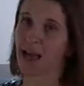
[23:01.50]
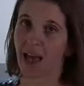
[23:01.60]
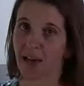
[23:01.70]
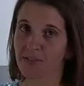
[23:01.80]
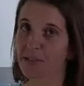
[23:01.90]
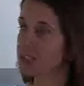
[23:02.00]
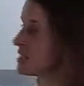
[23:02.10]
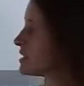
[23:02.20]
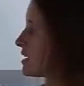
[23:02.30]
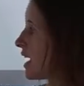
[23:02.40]
have this
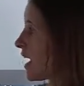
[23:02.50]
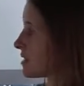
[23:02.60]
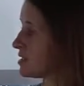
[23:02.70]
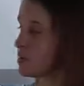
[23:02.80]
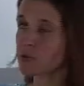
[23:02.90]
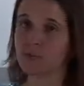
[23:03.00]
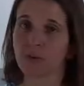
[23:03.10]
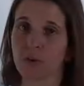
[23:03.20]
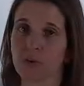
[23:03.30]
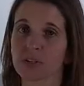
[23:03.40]
x equals
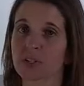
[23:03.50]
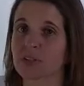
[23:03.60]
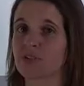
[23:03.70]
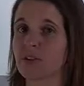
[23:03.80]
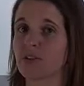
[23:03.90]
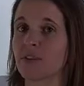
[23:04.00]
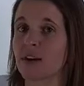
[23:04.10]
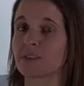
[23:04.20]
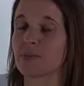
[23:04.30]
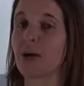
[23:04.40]
4, which is a critical
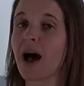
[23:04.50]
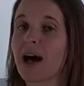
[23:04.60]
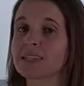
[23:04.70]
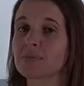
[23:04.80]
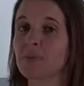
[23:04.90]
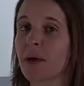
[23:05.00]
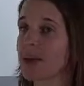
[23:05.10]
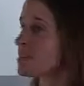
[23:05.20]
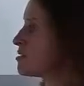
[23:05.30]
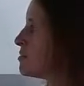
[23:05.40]
value. It's a possible
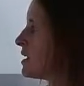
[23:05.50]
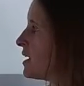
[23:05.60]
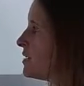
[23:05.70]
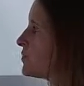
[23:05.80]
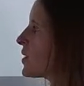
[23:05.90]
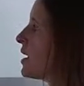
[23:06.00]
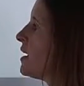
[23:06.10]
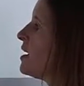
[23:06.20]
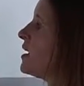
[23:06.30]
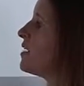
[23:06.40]
max or a min.
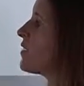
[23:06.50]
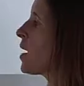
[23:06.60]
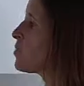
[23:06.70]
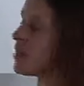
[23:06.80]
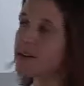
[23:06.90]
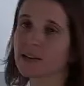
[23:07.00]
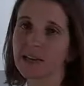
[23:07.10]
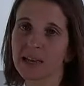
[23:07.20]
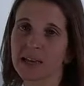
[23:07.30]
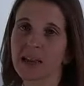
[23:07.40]
If I plug it
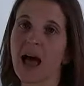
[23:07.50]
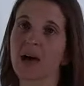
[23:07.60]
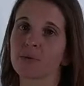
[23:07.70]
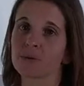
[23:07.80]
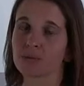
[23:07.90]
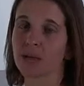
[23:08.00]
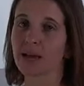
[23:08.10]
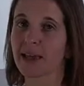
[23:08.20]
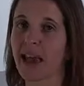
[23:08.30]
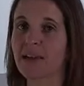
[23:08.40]
in, I will use
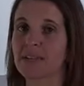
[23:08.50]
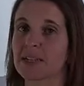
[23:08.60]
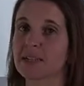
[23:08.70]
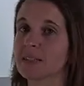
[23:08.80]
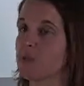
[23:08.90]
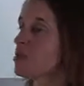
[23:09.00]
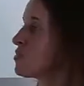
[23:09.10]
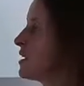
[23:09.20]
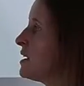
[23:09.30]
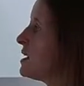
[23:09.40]
concavity to see which
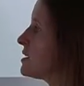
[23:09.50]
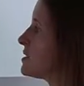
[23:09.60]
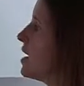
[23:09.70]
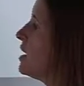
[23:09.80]
one it is.